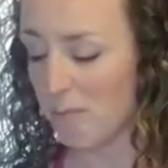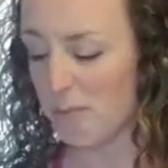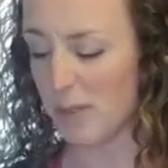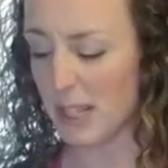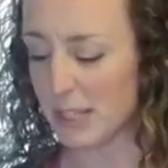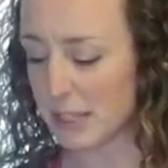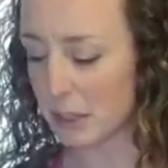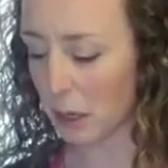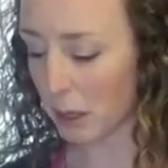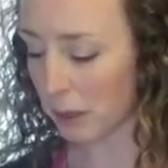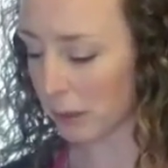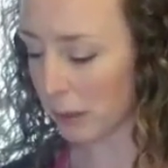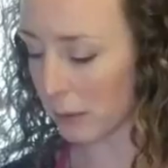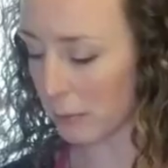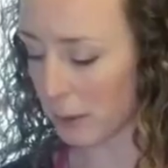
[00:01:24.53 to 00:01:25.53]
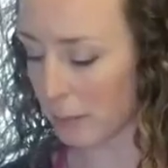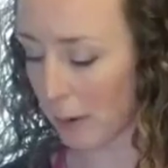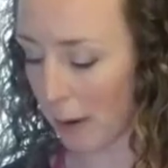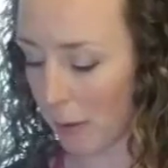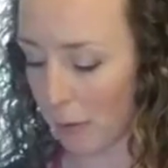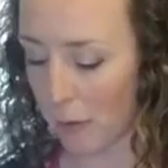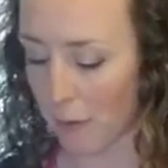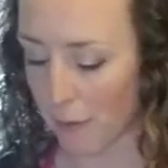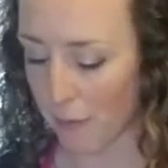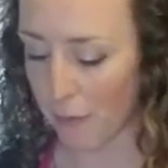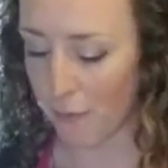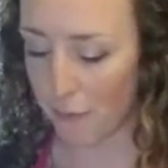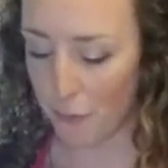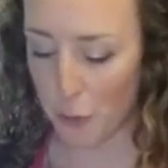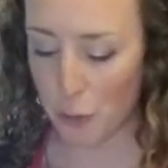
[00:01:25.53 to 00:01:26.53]
let's talk a little bit about
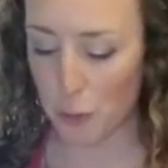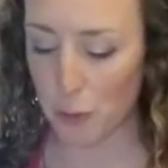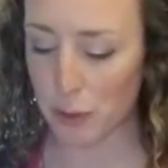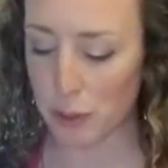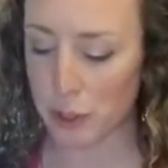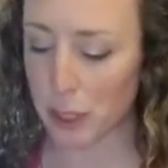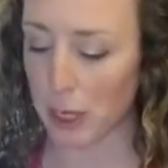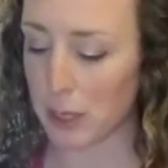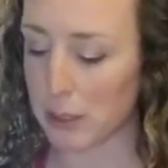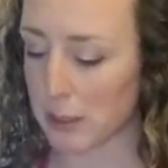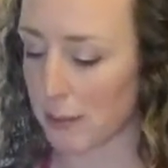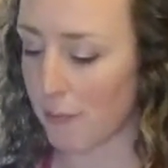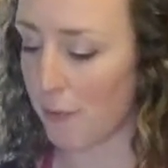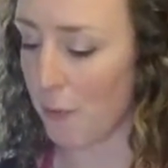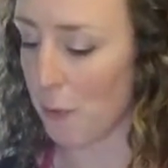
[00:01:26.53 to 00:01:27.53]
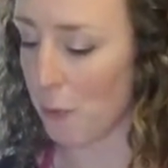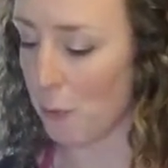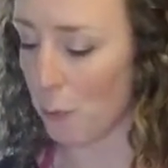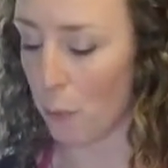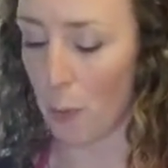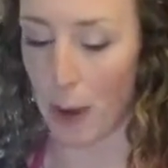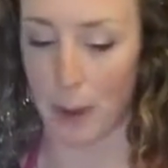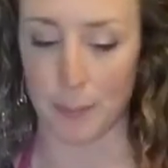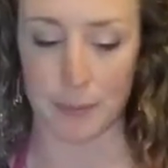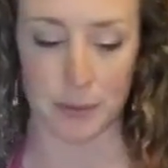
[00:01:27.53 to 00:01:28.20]
food chains and food webs.